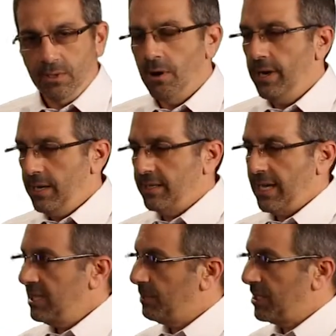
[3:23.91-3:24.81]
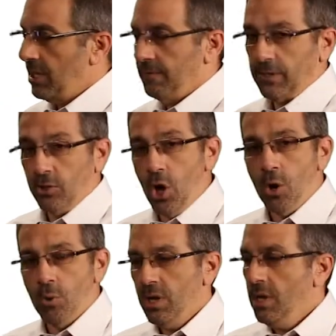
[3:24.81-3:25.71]
All right, is that specific?
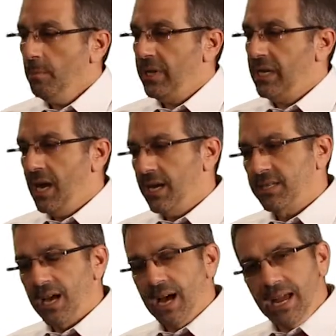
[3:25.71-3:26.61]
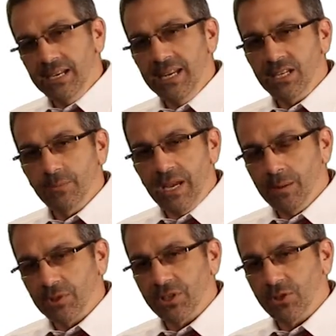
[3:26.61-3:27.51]
No, because I need to be
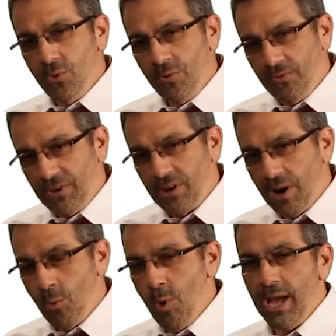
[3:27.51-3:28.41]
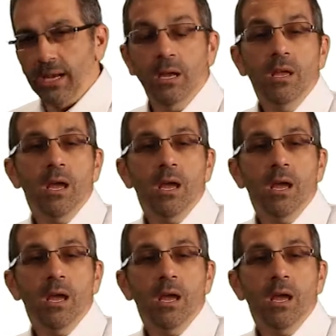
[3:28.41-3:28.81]
able to figure out when.